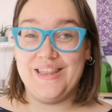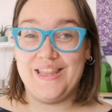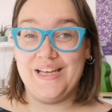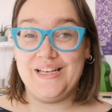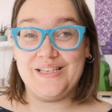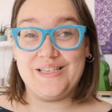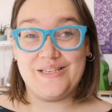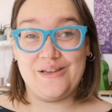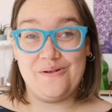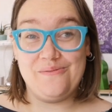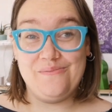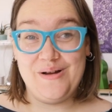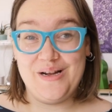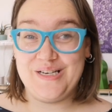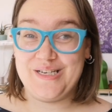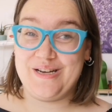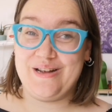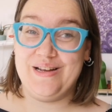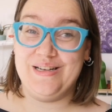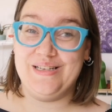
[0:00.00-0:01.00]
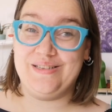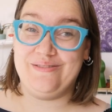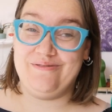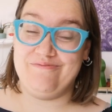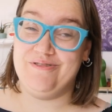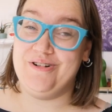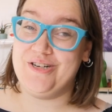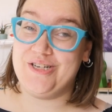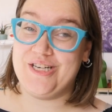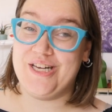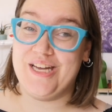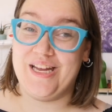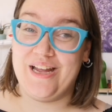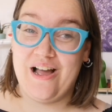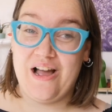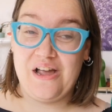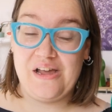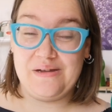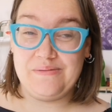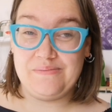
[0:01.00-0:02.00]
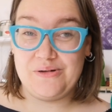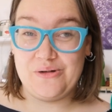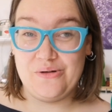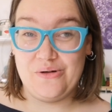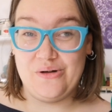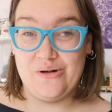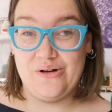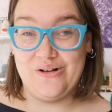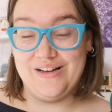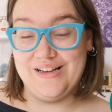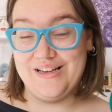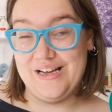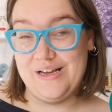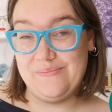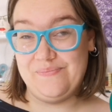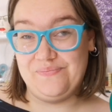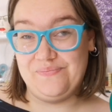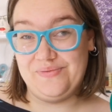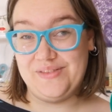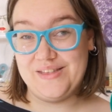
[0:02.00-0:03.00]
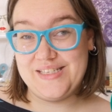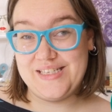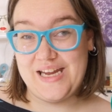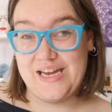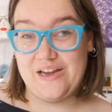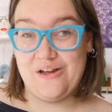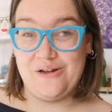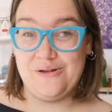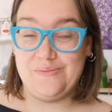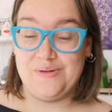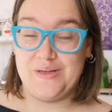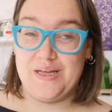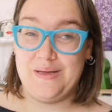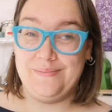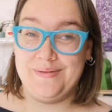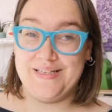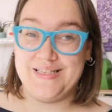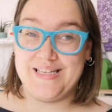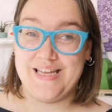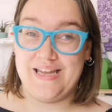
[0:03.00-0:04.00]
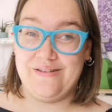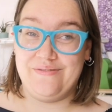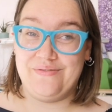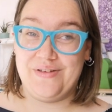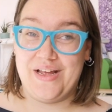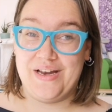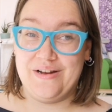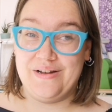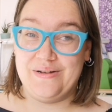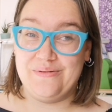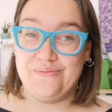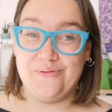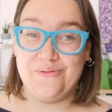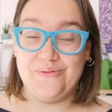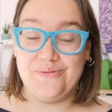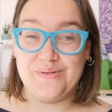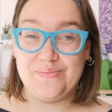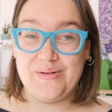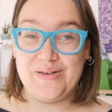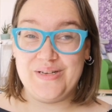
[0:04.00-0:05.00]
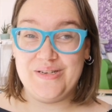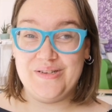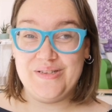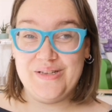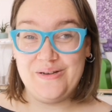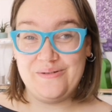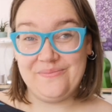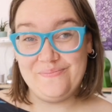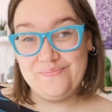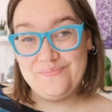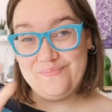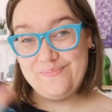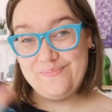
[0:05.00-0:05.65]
Thanks so much guys for watching. I hope you're staying home and keeping safe, and I will speak to you soon.